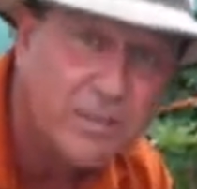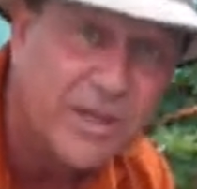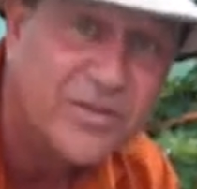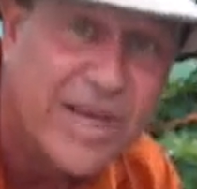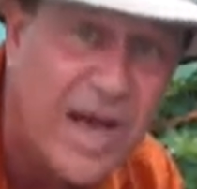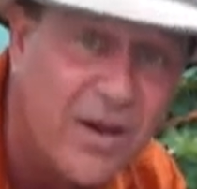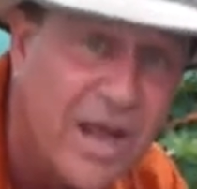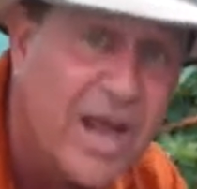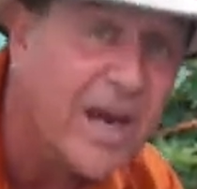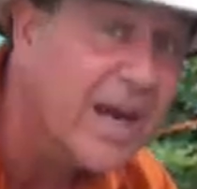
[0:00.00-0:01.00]
to miss out.
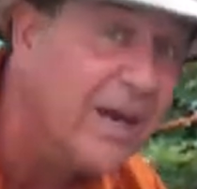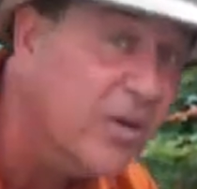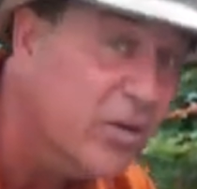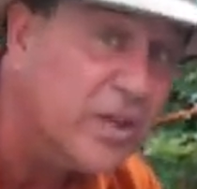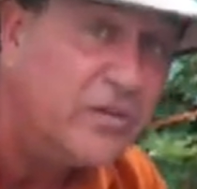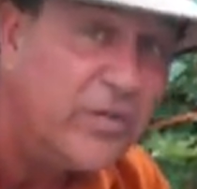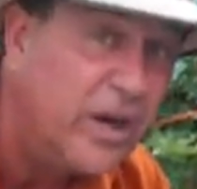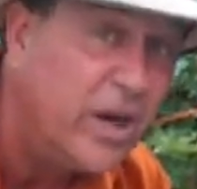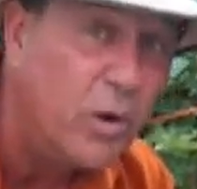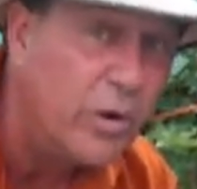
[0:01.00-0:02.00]
And I do this
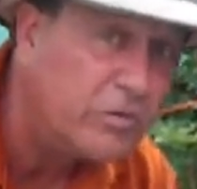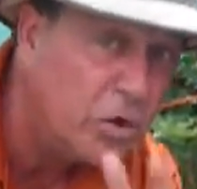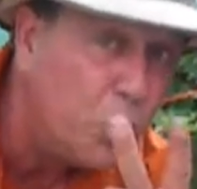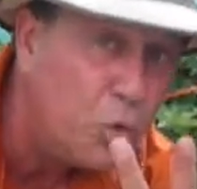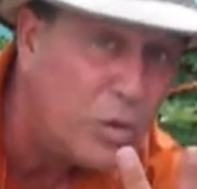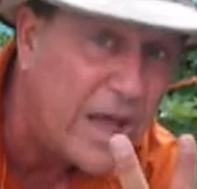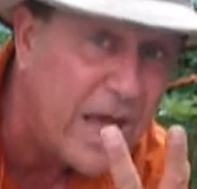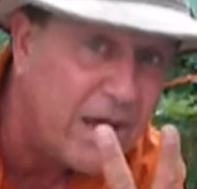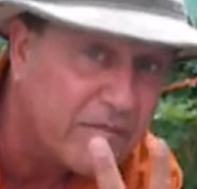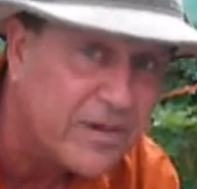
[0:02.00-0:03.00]
video with two
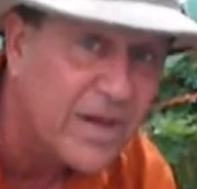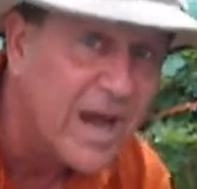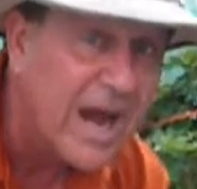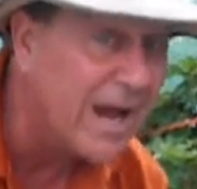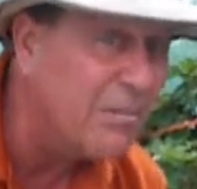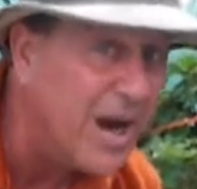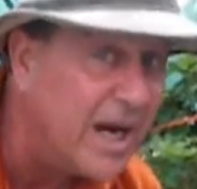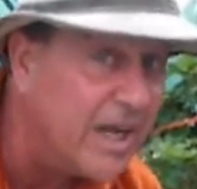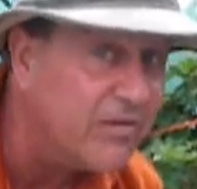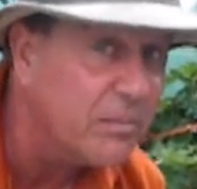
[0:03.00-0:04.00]
left. I
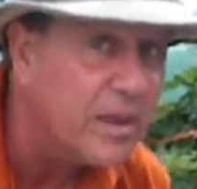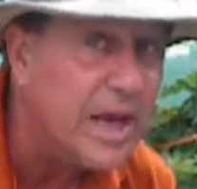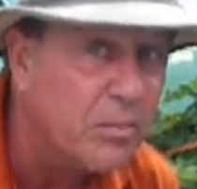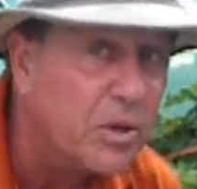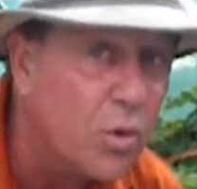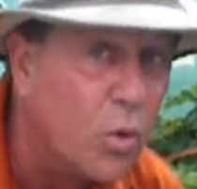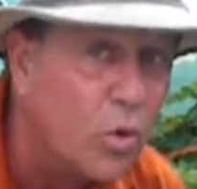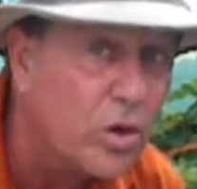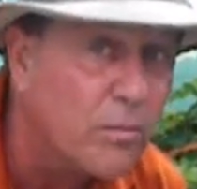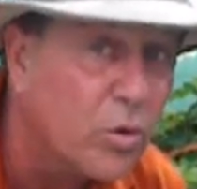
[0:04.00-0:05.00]
might even be able to
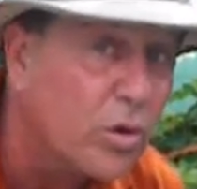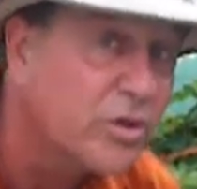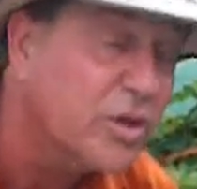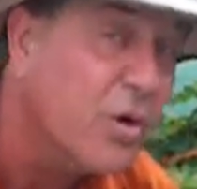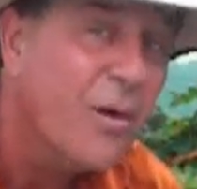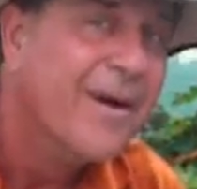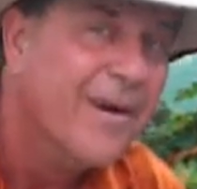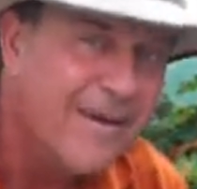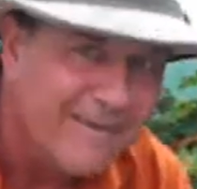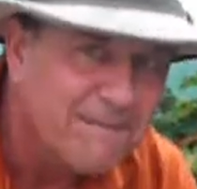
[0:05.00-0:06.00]
order more, so
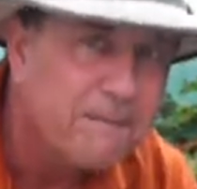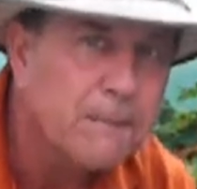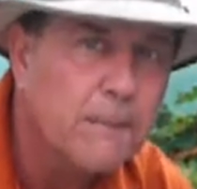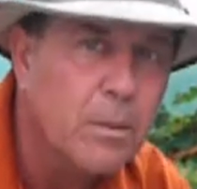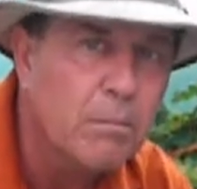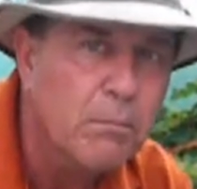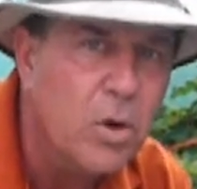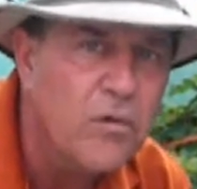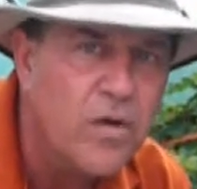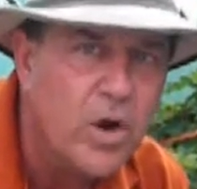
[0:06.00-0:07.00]

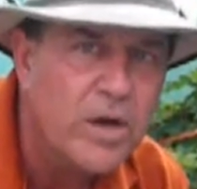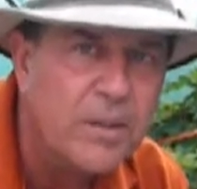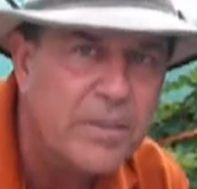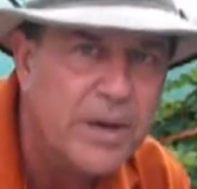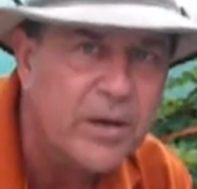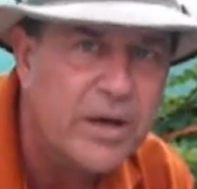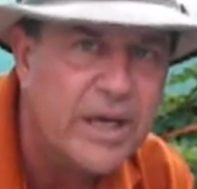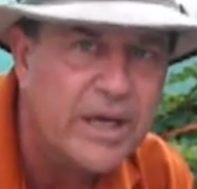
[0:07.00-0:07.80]
move on up here and